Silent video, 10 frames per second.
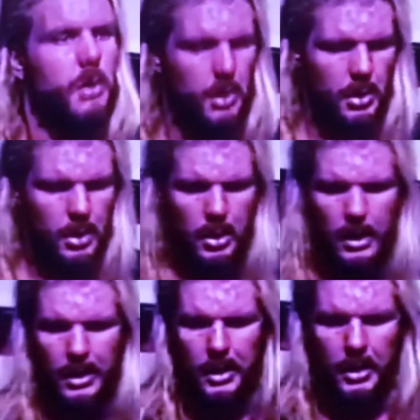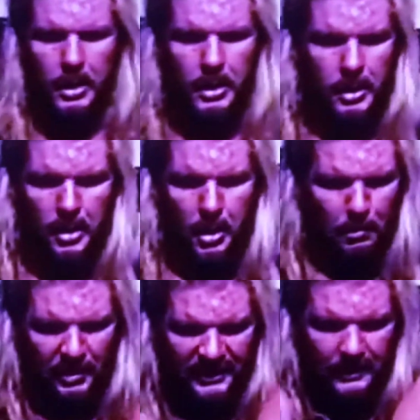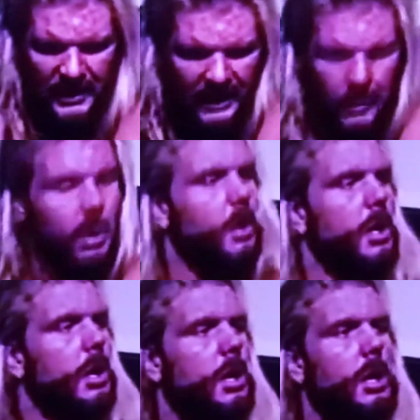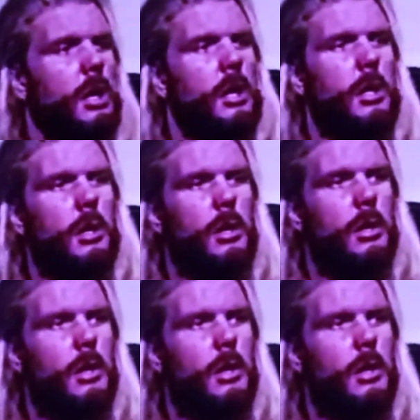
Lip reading: look at a scar on my arm